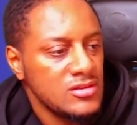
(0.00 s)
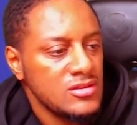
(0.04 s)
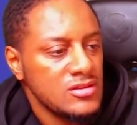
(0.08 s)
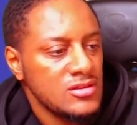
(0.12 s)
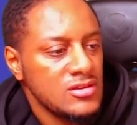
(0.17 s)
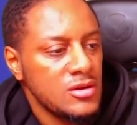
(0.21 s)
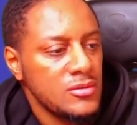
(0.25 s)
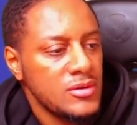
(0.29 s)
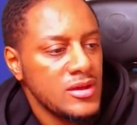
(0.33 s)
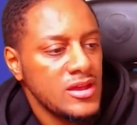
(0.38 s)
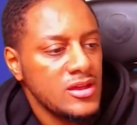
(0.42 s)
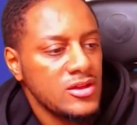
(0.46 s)
Oh
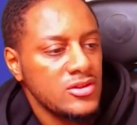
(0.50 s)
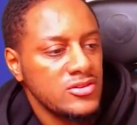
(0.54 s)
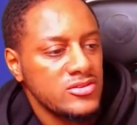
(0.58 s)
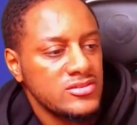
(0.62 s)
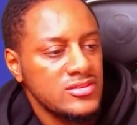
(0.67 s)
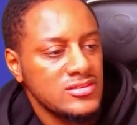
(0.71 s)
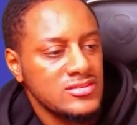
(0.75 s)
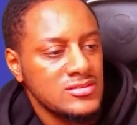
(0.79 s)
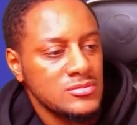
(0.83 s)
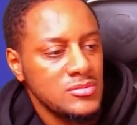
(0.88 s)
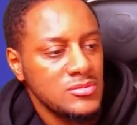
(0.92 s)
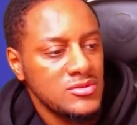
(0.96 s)
yeah, I got
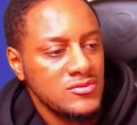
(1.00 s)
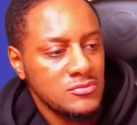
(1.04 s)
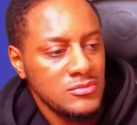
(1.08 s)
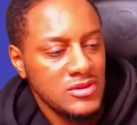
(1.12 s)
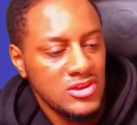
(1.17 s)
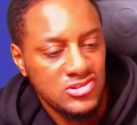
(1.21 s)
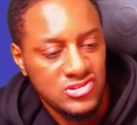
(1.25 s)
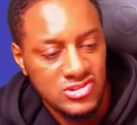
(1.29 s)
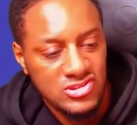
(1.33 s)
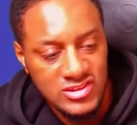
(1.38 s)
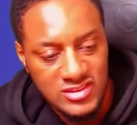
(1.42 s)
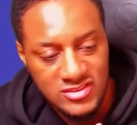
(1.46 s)
system
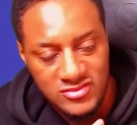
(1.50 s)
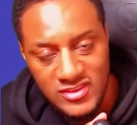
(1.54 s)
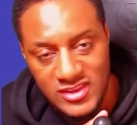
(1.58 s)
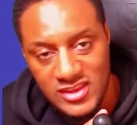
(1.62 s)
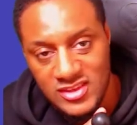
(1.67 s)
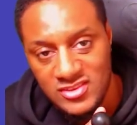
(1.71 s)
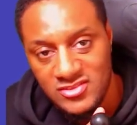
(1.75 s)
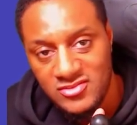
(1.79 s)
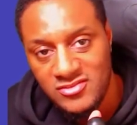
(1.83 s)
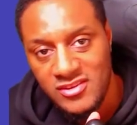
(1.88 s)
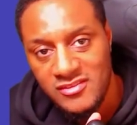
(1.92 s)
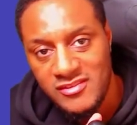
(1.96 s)
information. This thing is
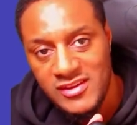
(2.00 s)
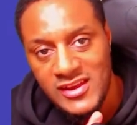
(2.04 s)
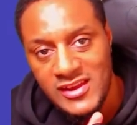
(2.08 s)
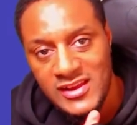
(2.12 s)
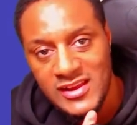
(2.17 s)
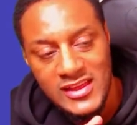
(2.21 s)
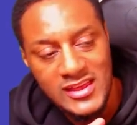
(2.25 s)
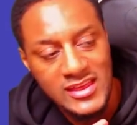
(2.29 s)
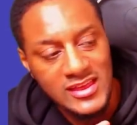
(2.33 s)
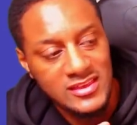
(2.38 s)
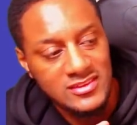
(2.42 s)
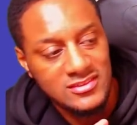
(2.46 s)
very
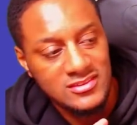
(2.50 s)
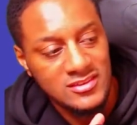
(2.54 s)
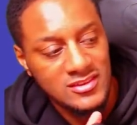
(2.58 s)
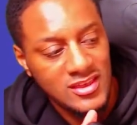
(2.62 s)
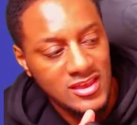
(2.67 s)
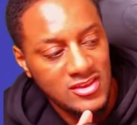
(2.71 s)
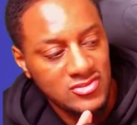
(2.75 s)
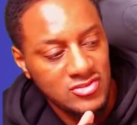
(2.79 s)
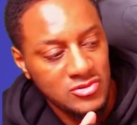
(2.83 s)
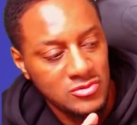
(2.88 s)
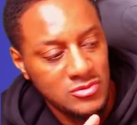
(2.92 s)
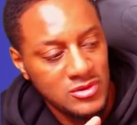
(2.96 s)
clicky, so in
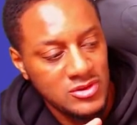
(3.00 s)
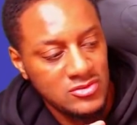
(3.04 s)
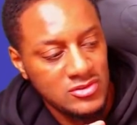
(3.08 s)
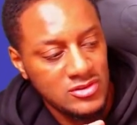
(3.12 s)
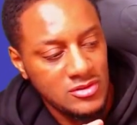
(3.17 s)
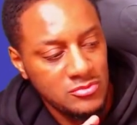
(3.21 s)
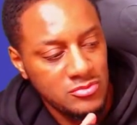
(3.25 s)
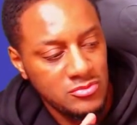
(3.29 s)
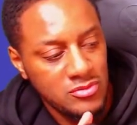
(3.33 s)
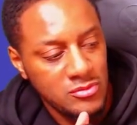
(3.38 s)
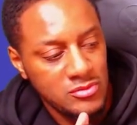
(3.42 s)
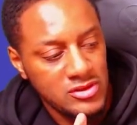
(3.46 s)
case you're wondering, you
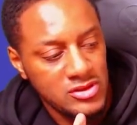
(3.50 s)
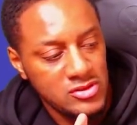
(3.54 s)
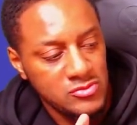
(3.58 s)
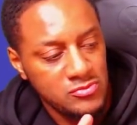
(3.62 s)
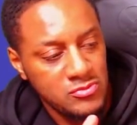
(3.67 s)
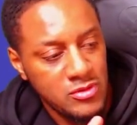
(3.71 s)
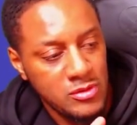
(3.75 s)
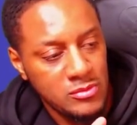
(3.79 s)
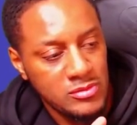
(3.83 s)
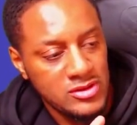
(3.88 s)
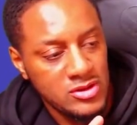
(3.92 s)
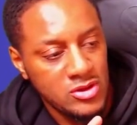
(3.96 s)

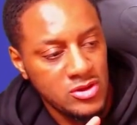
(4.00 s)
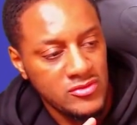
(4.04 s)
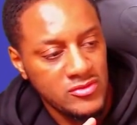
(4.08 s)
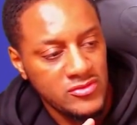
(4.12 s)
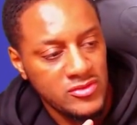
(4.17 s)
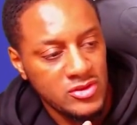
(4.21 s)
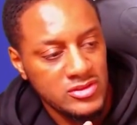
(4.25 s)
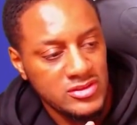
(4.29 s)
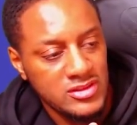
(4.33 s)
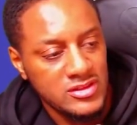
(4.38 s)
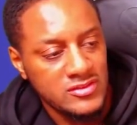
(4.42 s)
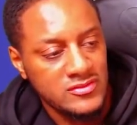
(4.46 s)
probably know if you
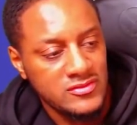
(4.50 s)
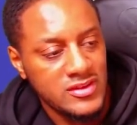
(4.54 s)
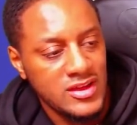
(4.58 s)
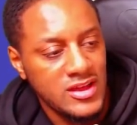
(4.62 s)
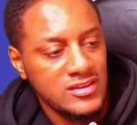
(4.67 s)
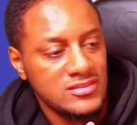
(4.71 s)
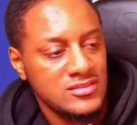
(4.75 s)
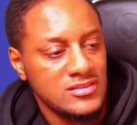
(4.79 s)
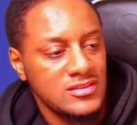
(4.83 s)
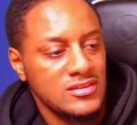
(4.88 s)
got the device.